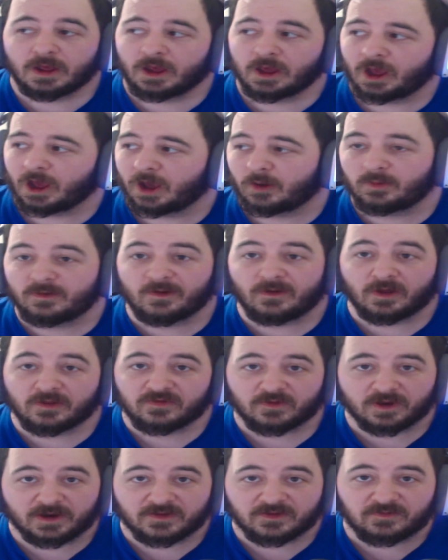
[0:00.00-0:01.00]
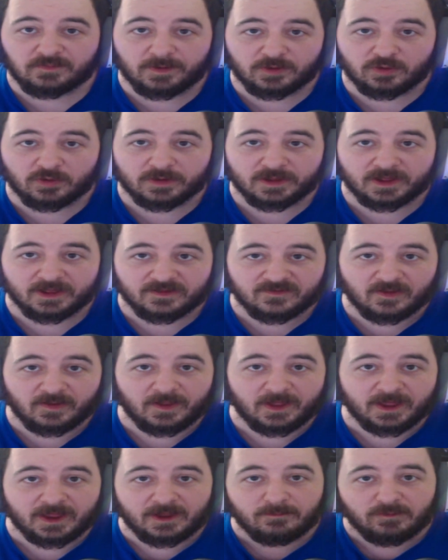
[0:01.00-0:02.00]
Uh, we also got a special guest. I'll
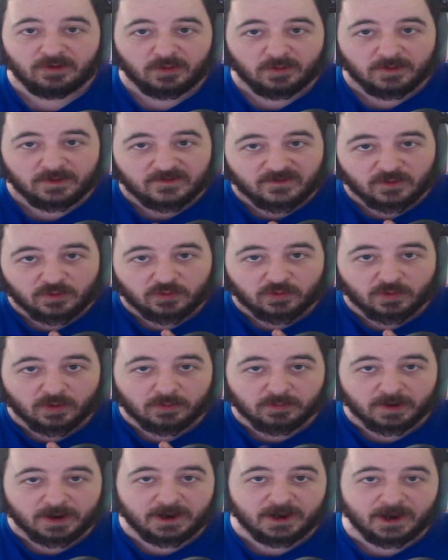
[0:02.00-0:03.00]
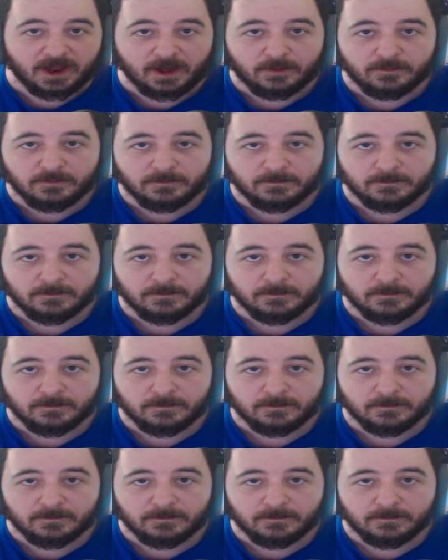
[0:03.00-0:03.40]
let him do his intro right now.